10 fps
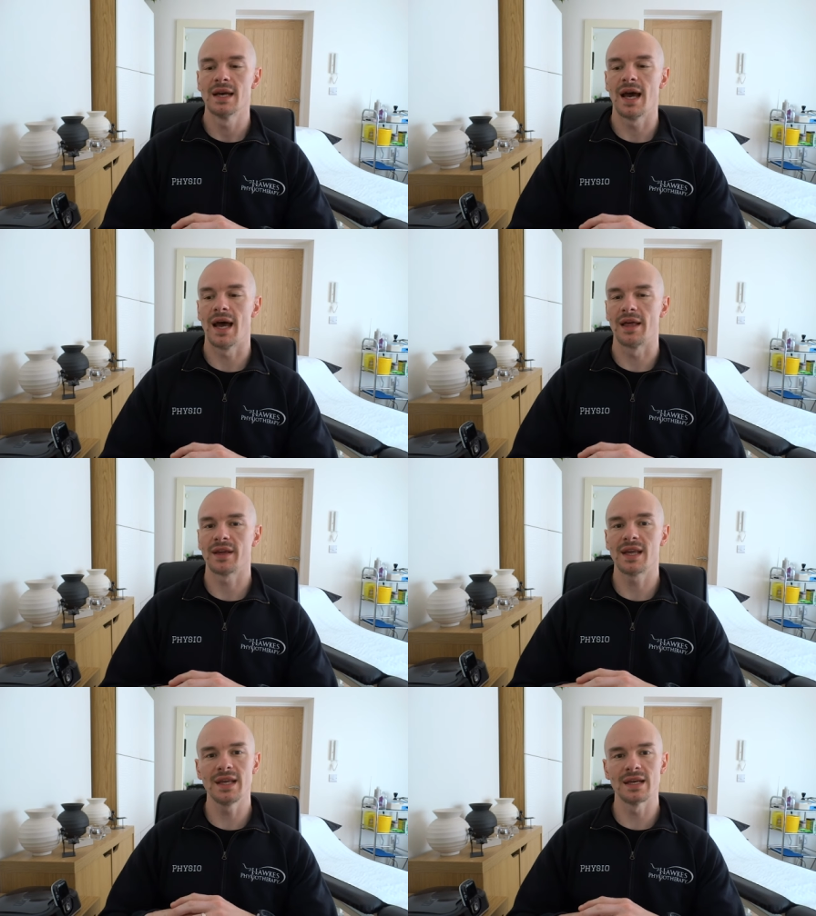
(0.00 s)

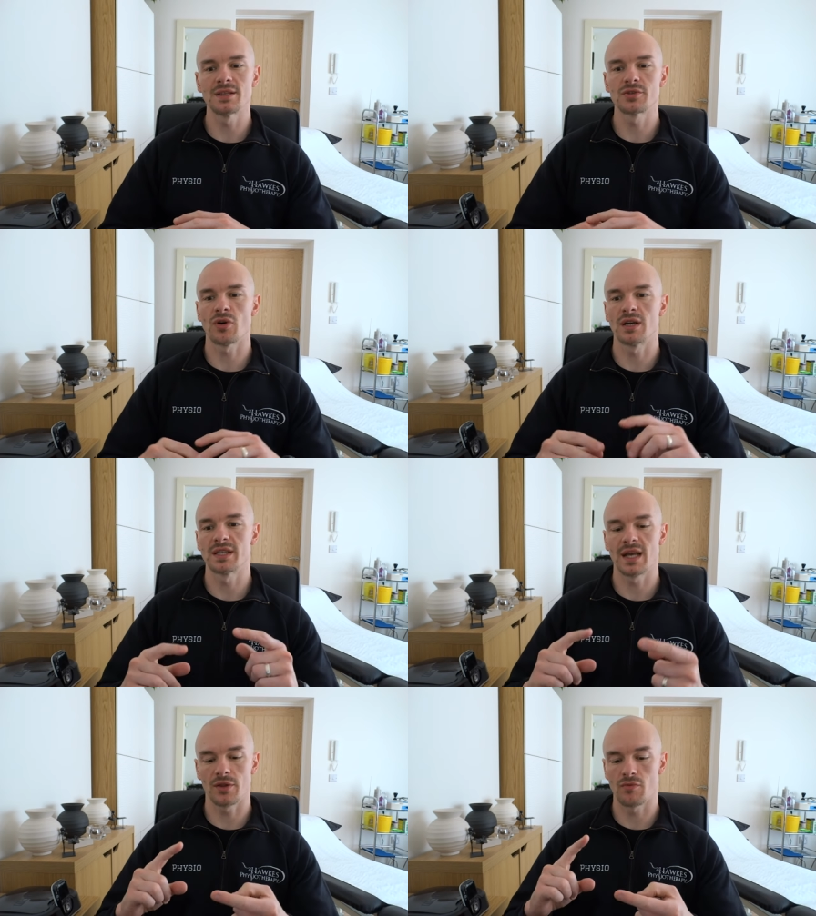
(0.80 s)
The key is trying
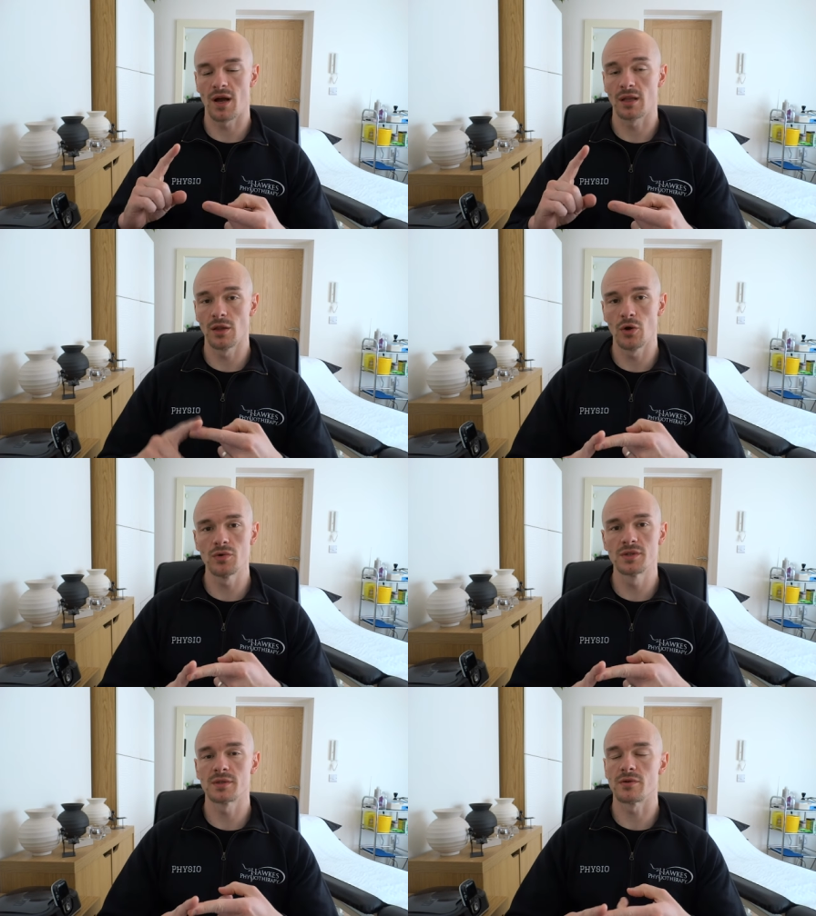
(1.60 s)
to get the right
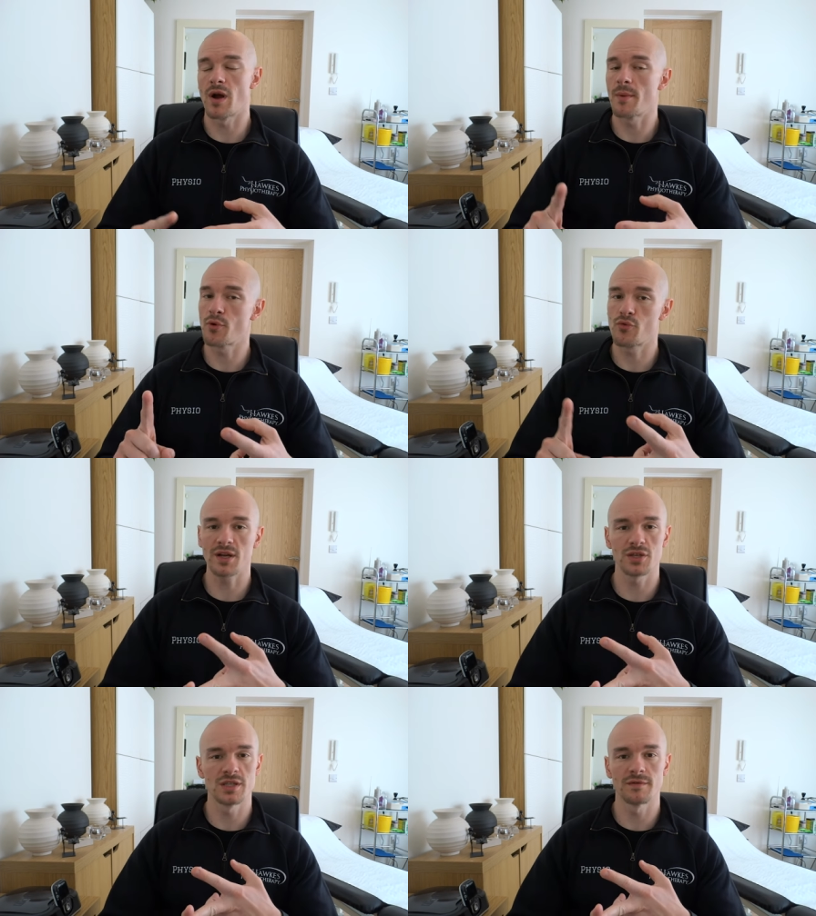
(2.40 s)
loads, the right
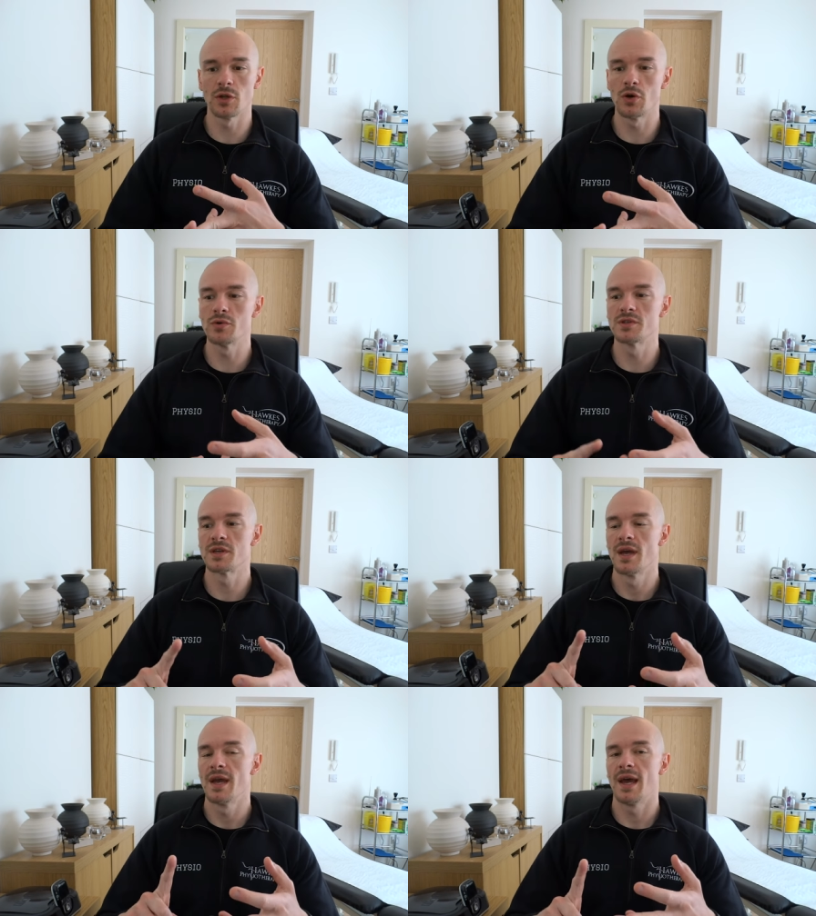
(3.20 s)
progressions of
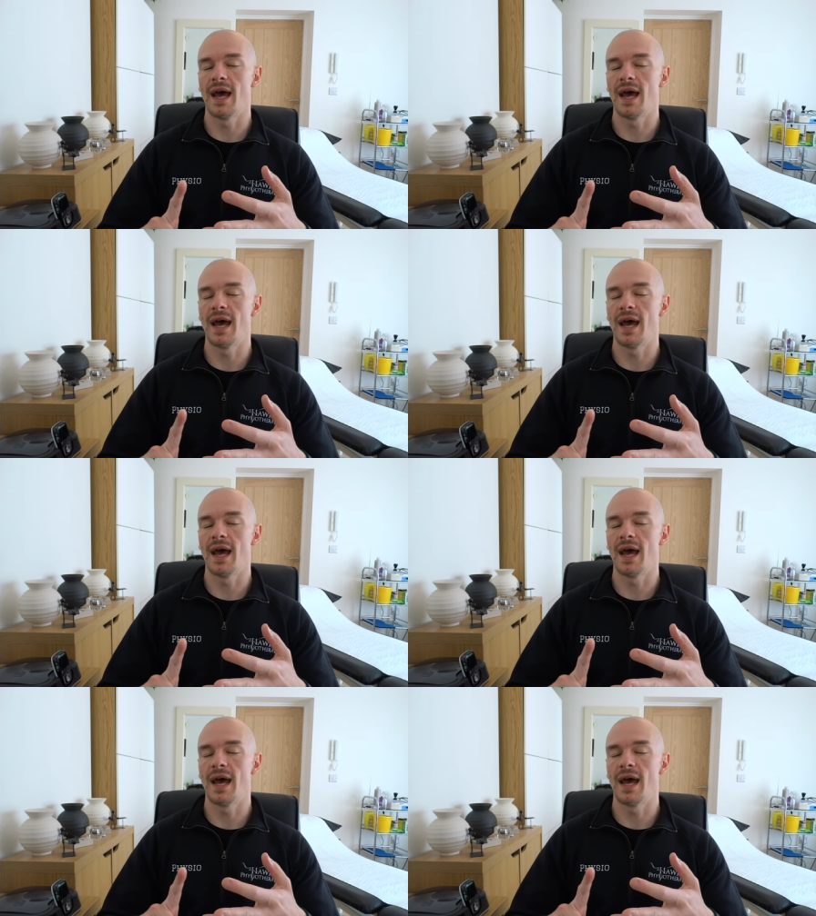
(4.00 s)
loads.